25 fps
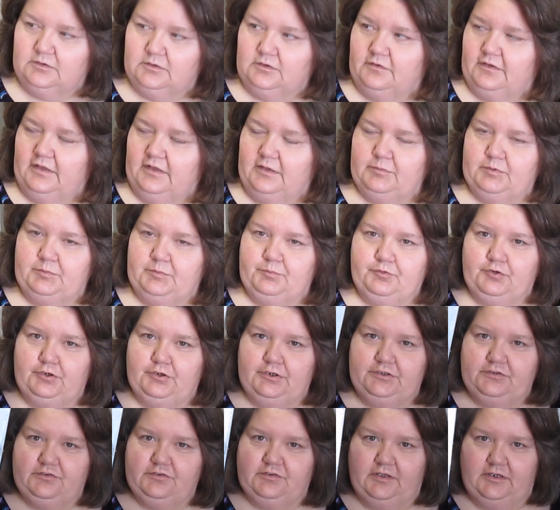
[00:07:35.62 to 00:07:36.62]
And that'd be
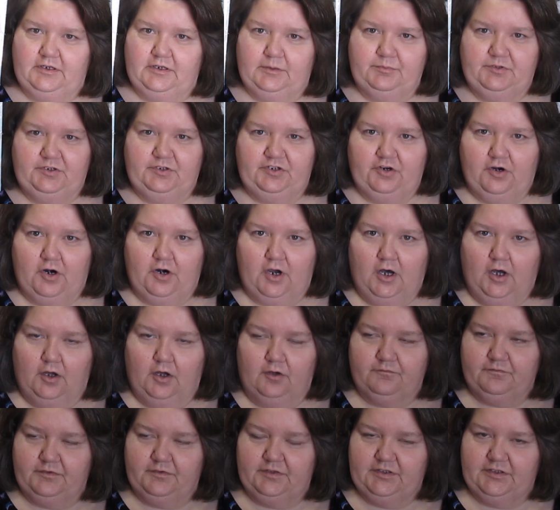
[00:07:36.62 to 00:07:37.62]
pretty sitting up in your
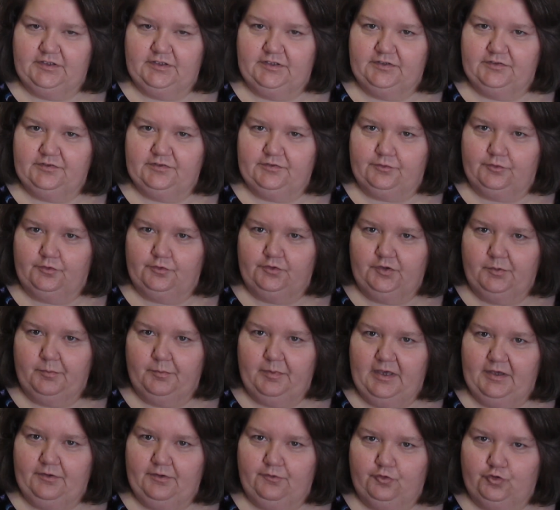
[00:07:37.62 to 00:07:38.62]
office or your
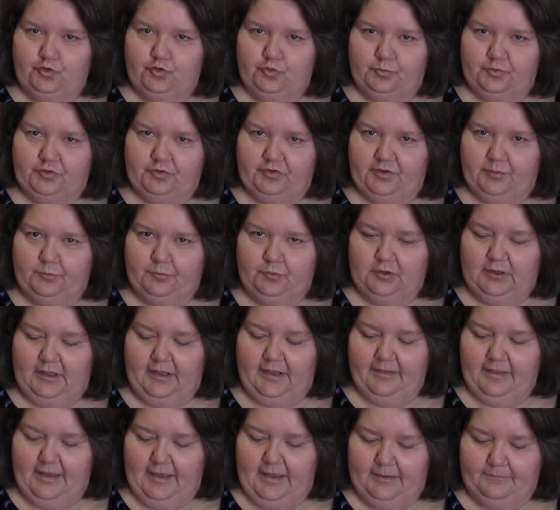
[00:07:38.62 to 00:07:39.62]
bedroom or somewhere
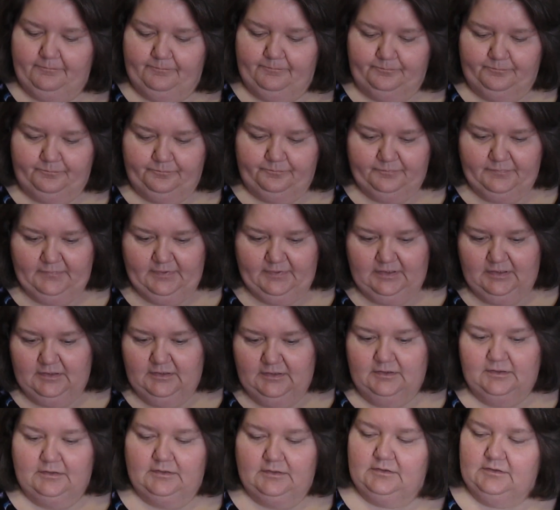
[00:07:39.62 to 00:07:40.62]
like that.
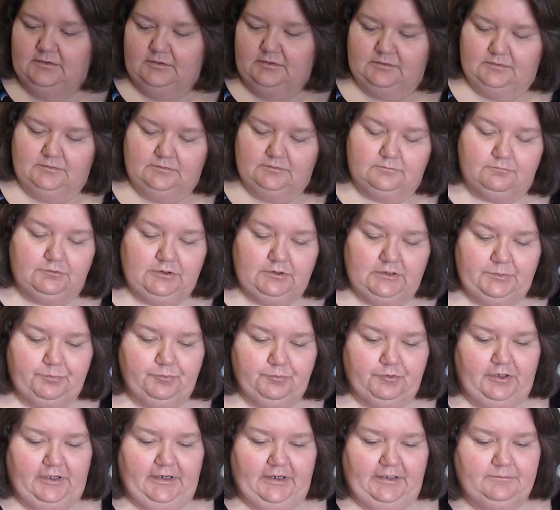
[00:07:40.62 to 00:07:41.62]
Really
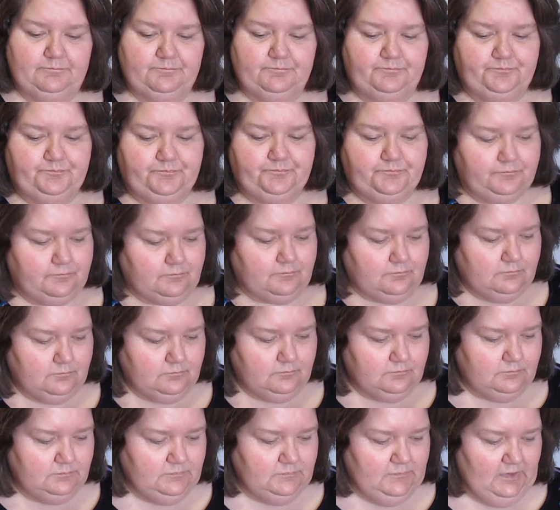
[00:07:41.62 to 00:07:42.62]
pretty.
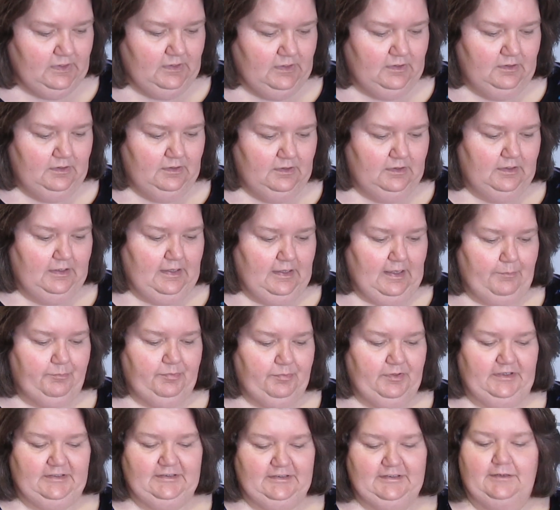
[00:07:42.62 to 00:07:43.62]
I
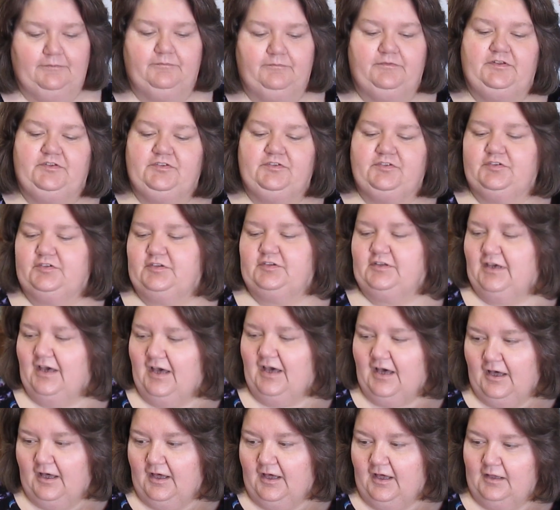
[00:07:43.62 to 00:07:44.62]
picked up this
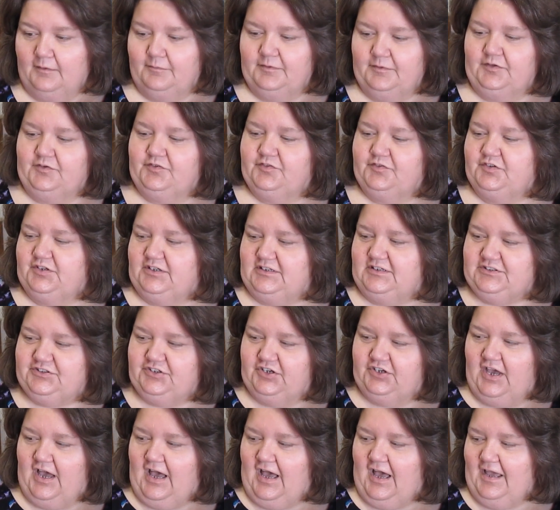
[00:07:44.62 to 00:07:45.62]
cup. It's
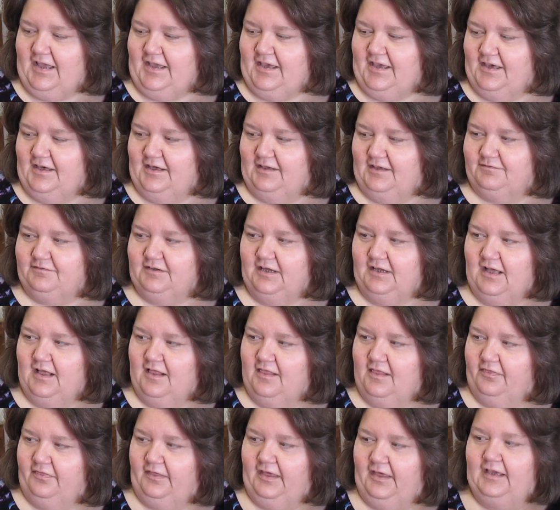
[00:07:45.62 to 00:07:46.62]
TGIF.
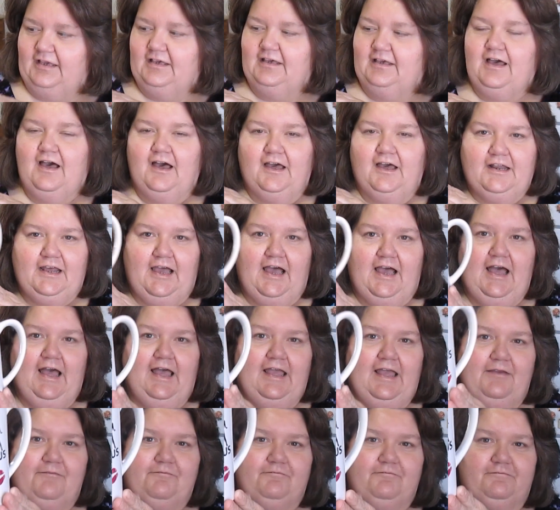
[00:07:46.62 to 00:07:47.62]
Thank God
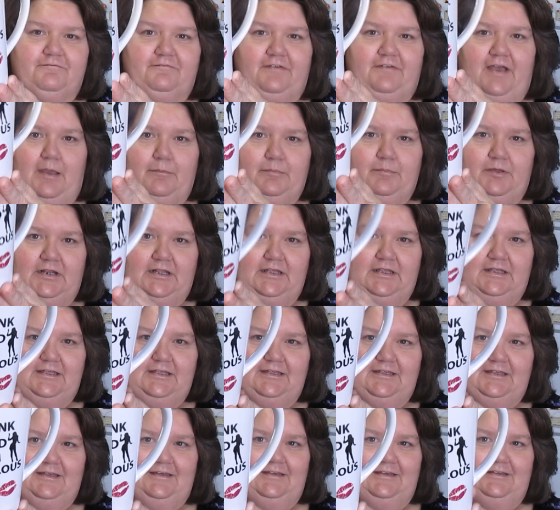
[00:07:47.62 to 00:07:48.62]
I'm
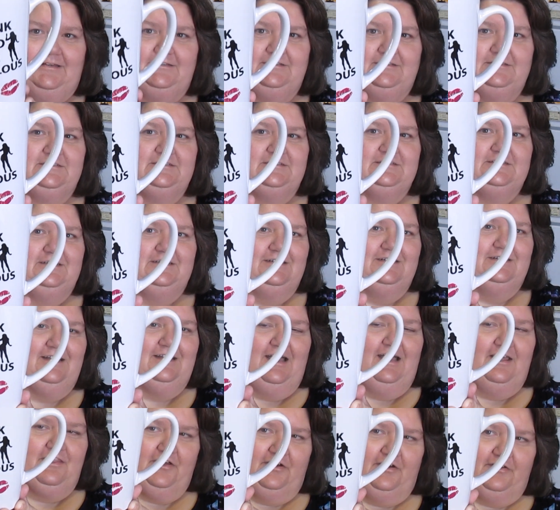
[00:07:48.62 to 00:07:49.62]
fabulous.
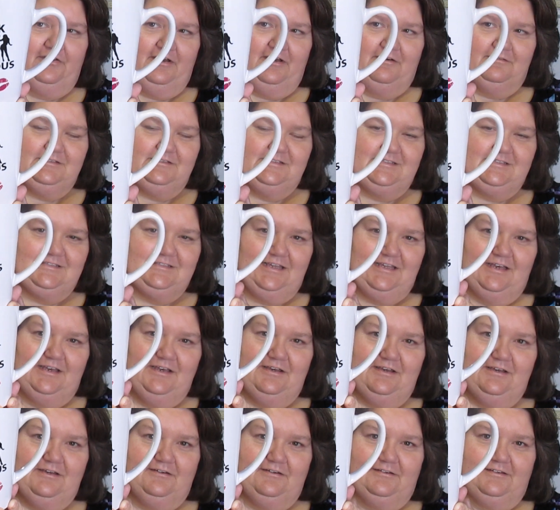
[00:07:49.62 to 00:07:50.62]
I thought that was
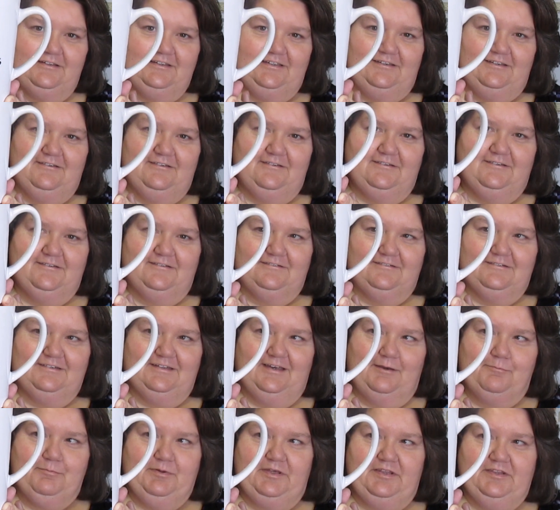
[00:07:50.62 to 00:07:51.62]
so cute.
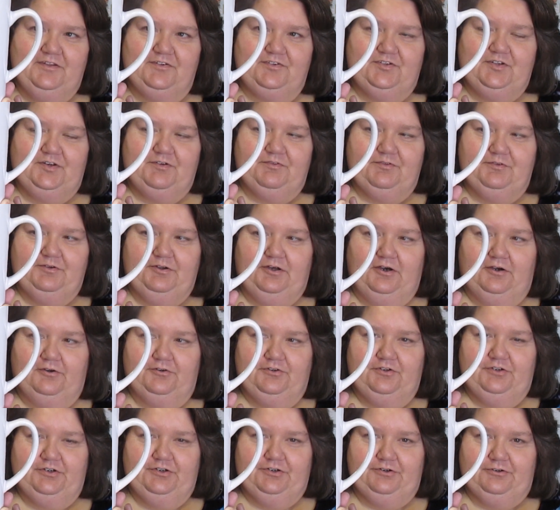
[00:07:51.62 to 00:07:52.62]
I picked this up from Dollar
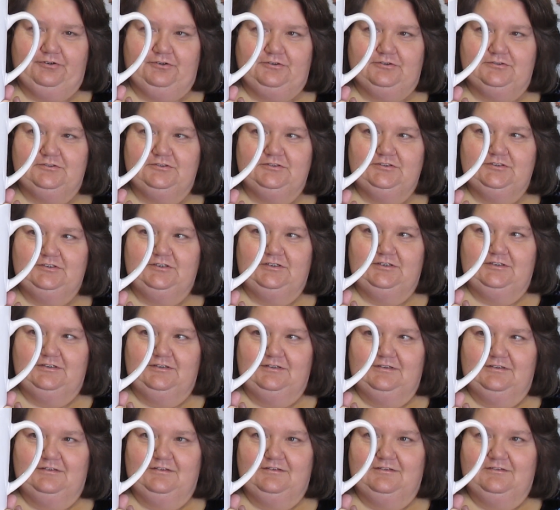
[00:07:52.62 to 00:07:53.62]
General.
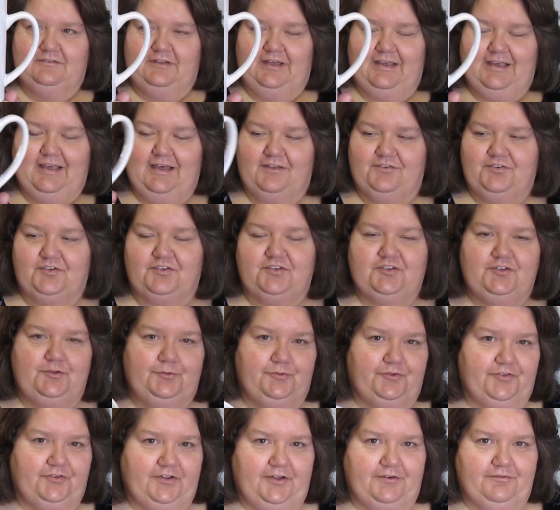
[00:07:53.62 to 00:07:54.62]
They got some
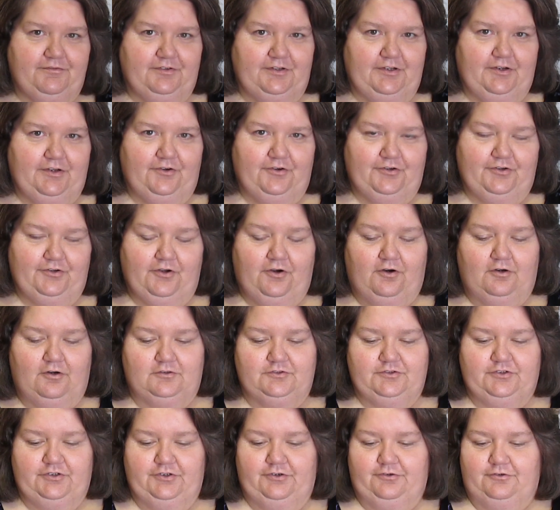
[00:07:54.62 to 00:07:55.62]
cute stuff in there in
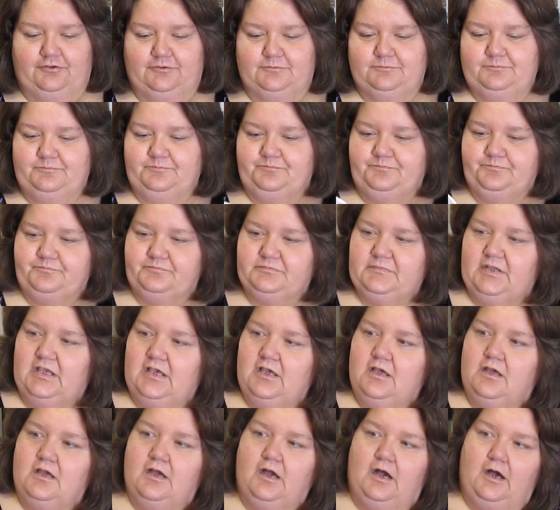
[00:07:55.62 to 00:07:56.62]
Dollar General.
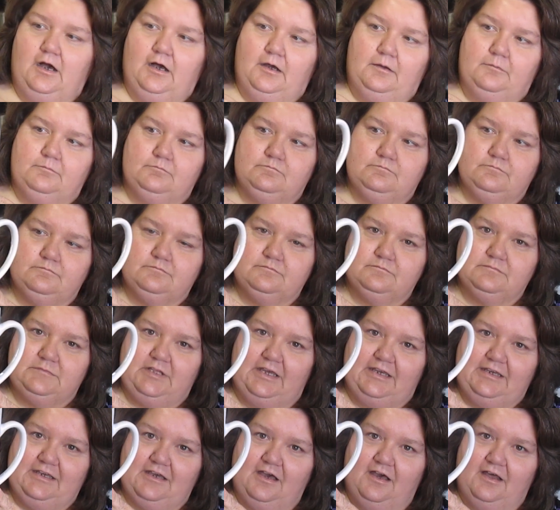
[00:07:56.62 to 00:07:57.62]

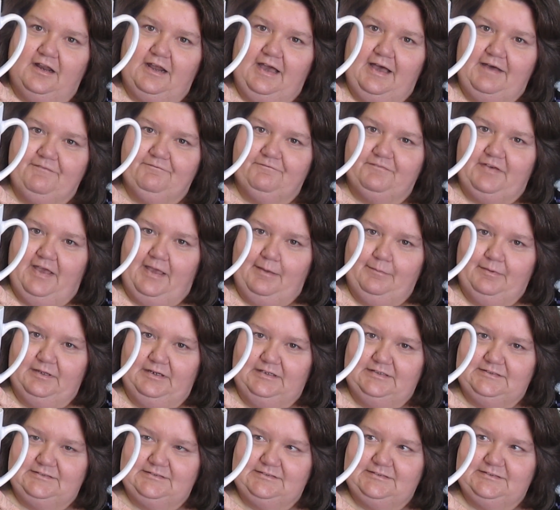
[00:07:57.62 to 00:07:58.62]
Thank God I'm
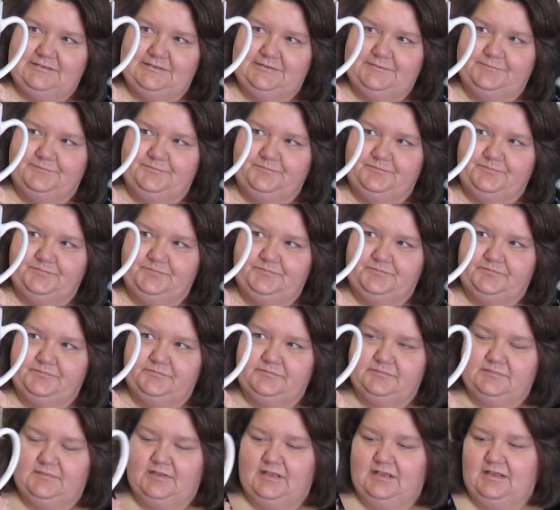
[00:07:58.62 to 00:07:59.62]
fabulous.
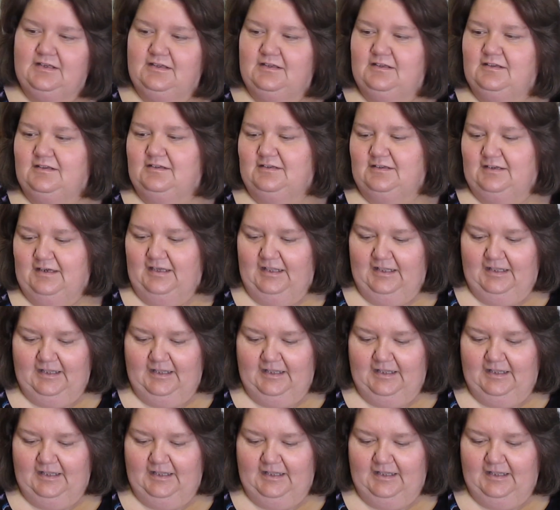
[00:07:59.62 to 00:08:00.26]
I